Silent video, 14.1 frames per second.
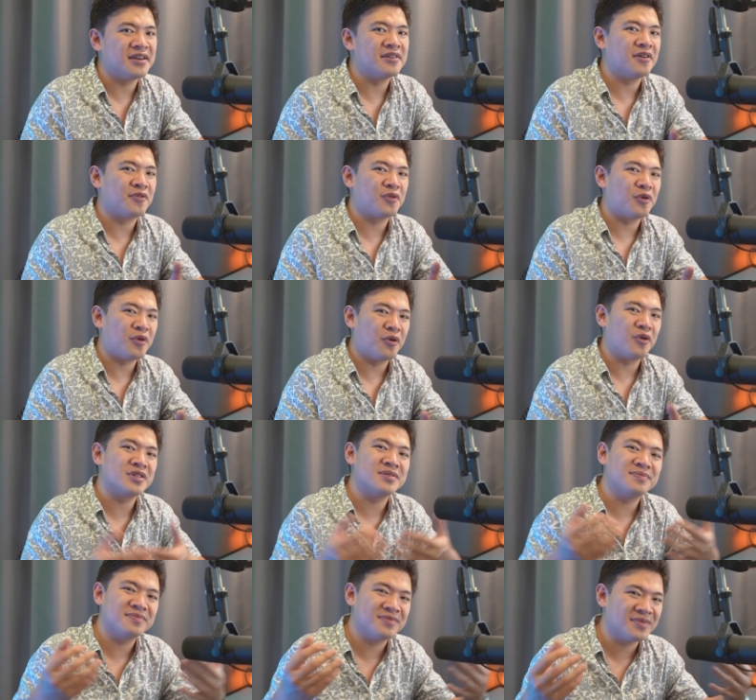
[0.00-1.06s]
than, of
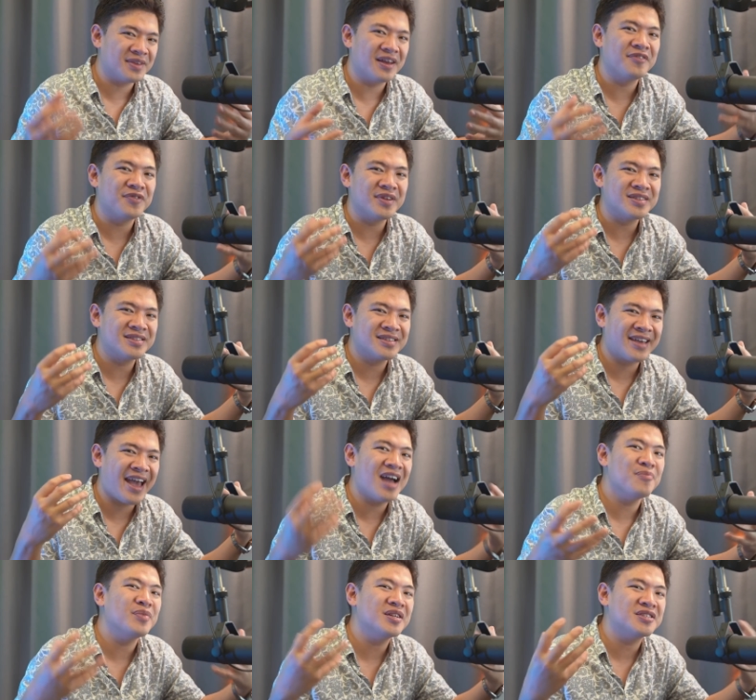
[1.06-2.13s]
course, or if
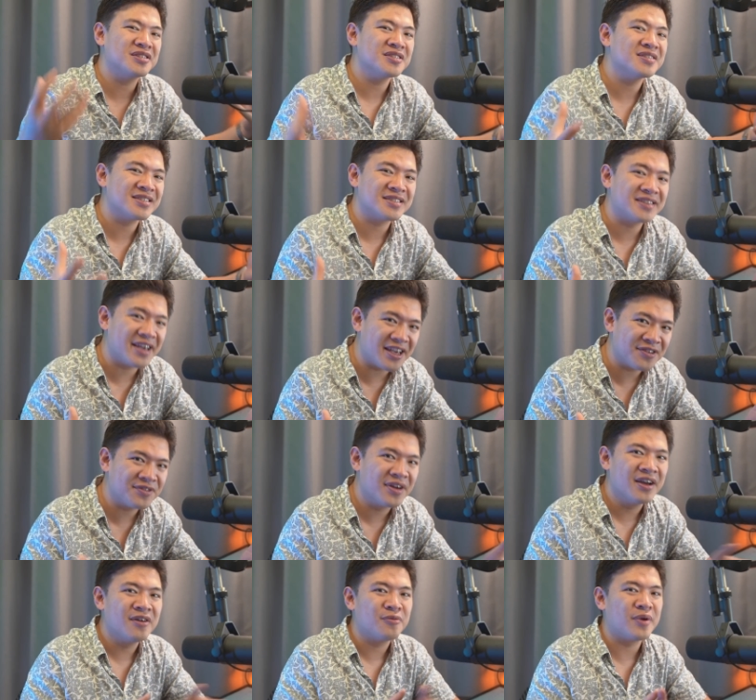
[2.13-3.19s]
it can be just as
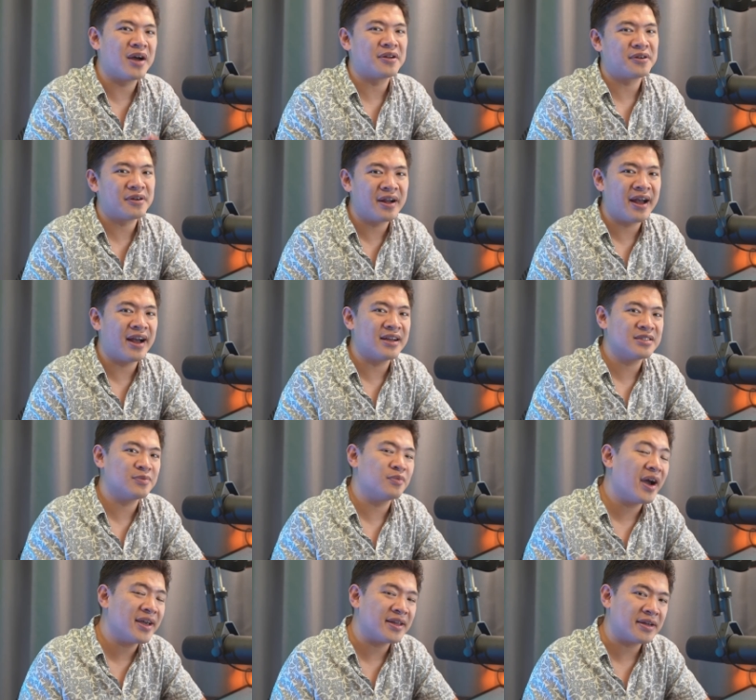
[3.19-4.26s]
safe rather
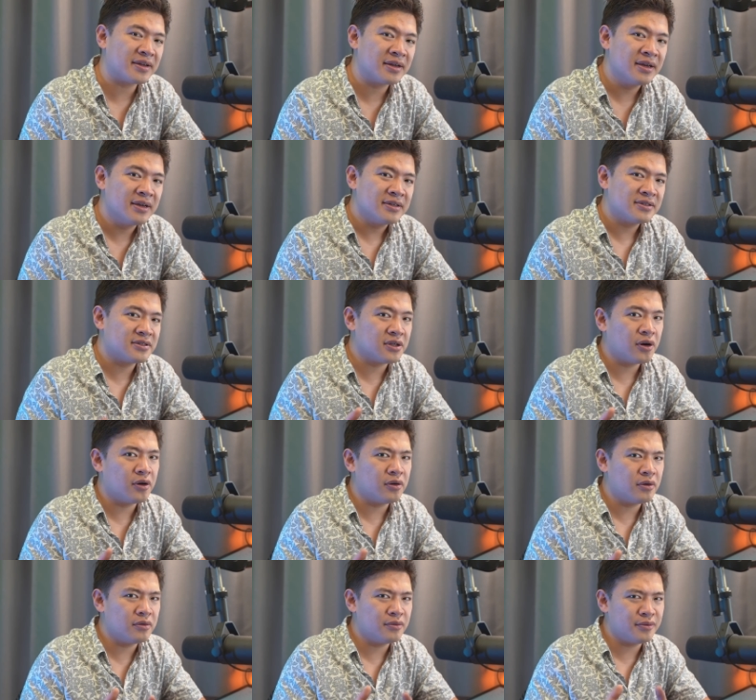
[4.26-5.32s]
as mining.
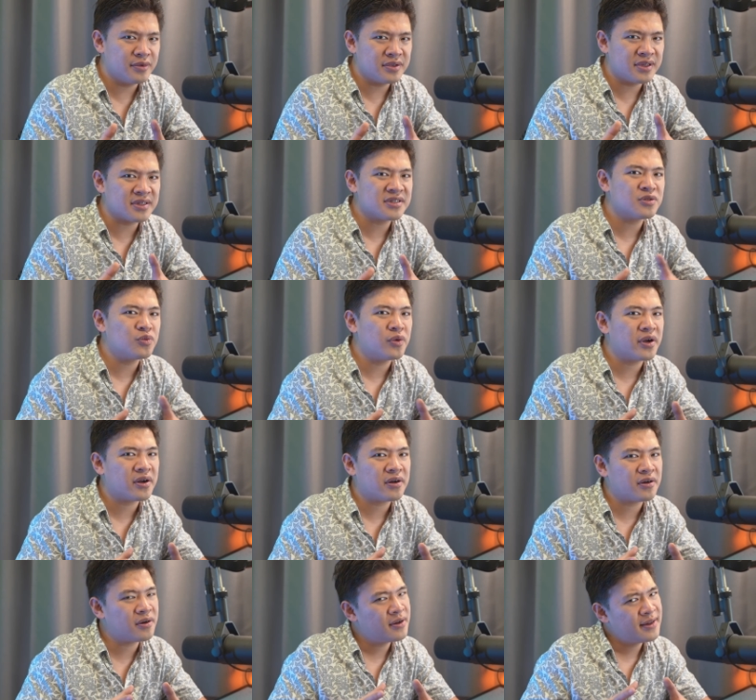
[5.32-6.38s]
So this is
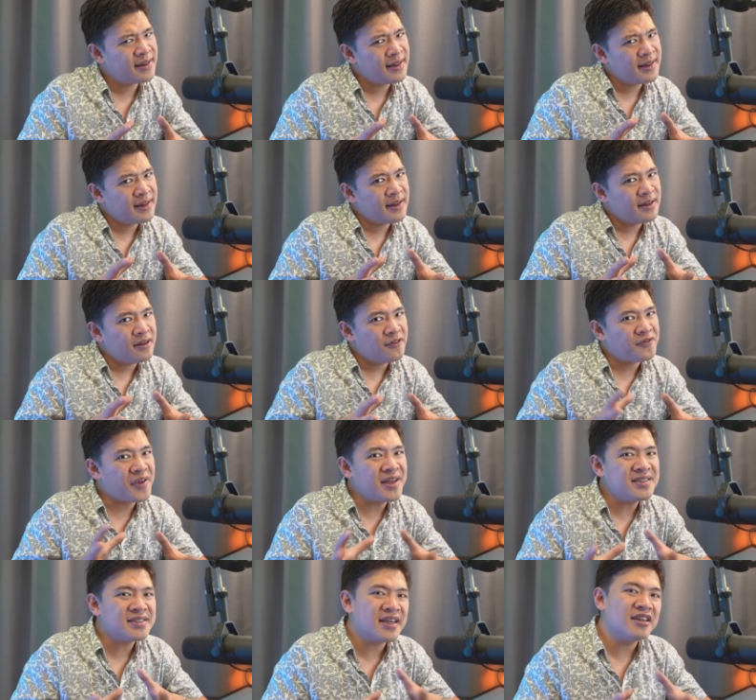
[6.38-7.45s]
where
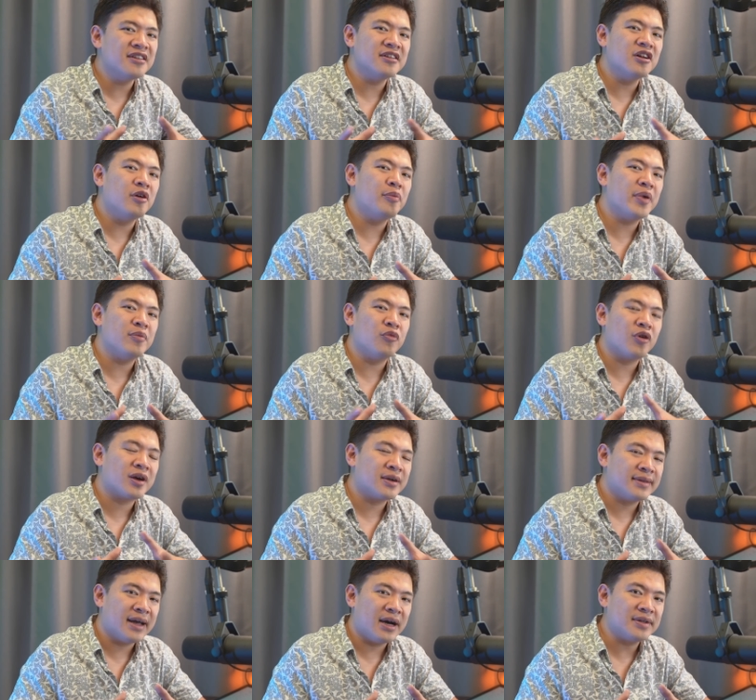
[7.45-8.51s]
things get a little bit
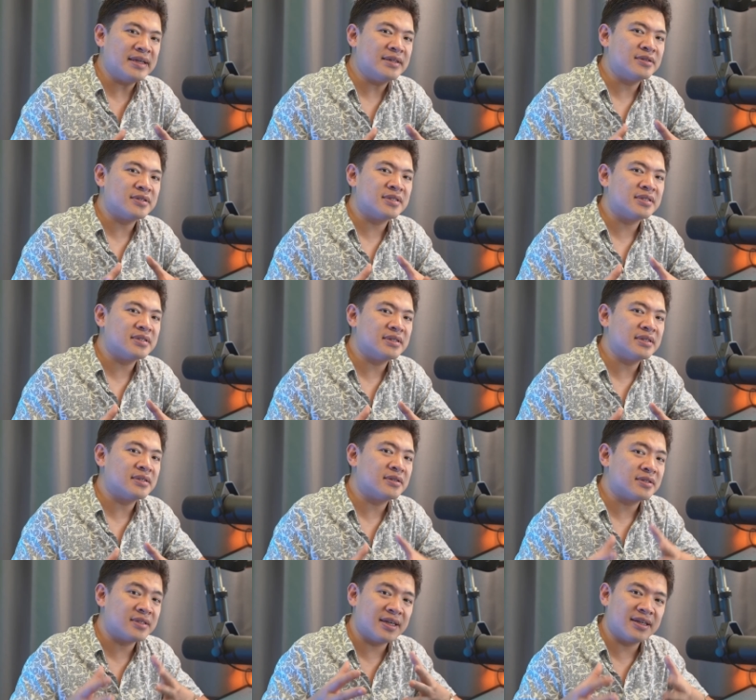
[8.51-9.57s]
more cloudy to
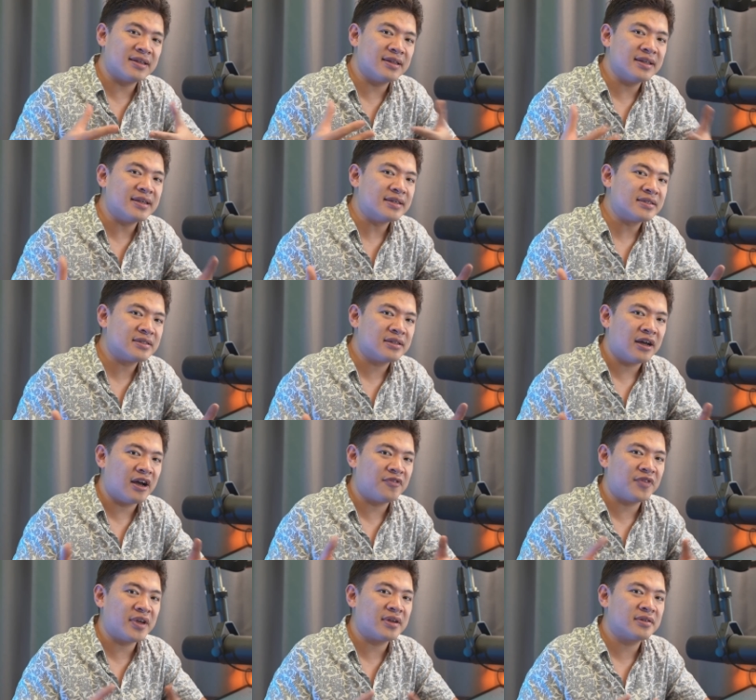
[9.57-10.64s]
see, to say the
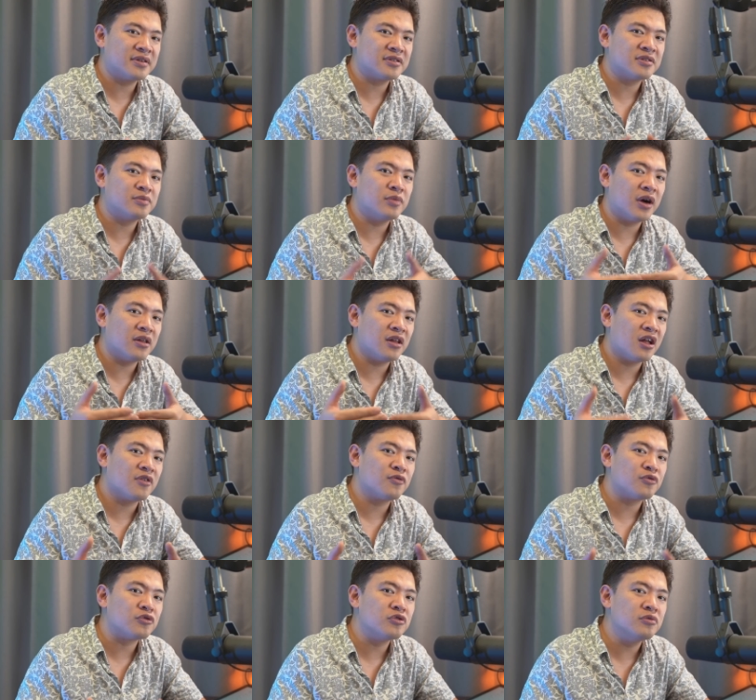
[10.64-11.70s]
least. I think there's a
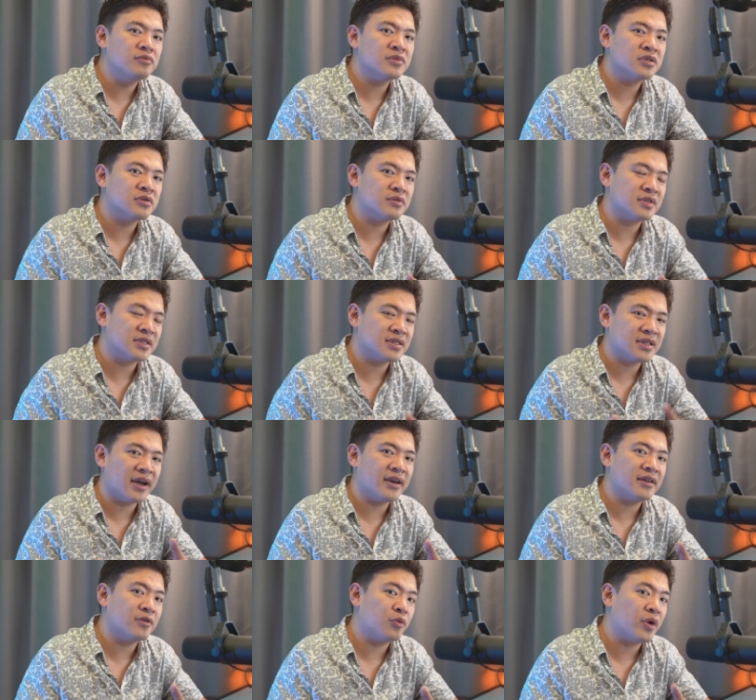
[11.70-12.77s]
lot of room to
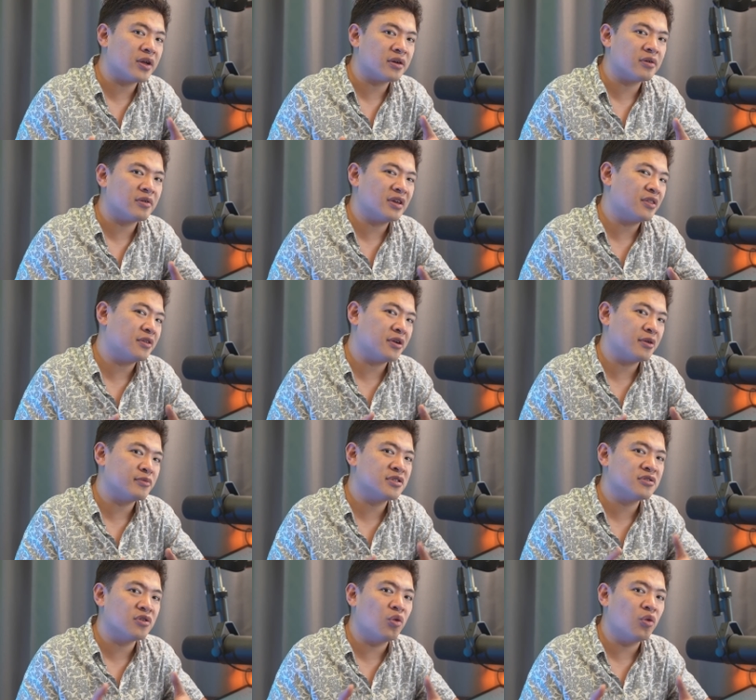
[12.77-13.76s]
decide whether Ethereum